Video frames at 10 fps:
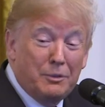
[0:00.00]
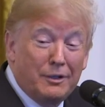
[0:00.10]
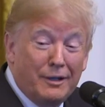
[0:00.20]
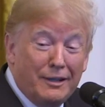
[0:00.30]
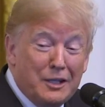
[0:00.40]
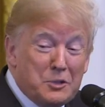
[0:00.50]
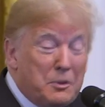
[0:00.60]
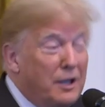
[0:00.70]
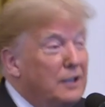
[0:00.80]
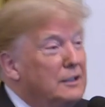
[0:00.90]
ability.
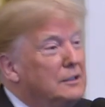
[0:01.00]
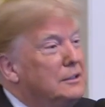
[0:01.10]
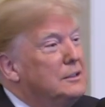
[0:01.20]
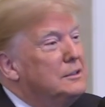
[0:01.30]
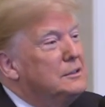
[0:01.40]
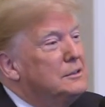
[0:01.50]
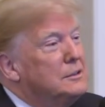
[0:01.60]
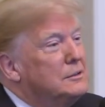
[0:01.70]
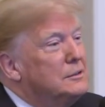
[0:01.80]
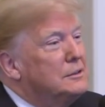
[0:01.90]
That's why.
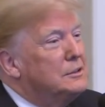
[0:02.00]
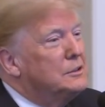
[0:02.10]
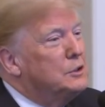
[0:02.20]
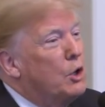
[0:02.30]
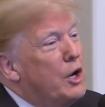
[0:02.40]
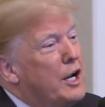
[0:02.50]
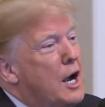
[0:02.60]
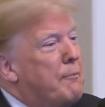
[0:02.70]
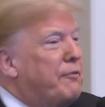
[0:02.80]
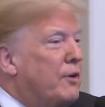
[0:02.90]
Growing
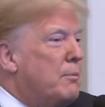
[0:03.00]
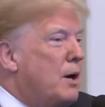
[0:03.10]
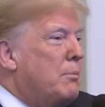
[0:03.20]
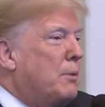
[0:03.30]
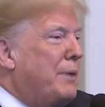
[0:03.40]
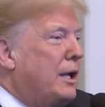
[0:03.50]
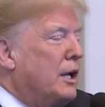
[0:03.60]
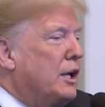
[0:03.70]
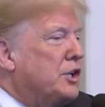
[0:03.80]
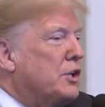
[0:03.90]
up from humble
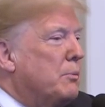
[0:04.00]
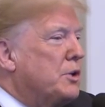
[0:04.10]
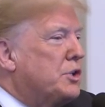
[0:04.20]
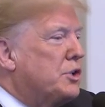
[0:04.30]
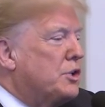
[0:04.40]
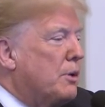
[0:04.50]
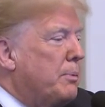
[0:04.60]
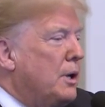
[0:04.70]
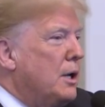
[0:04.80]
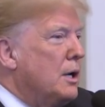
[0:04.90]
beginnings in
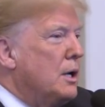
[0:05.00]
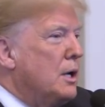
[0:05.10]
Mississippi,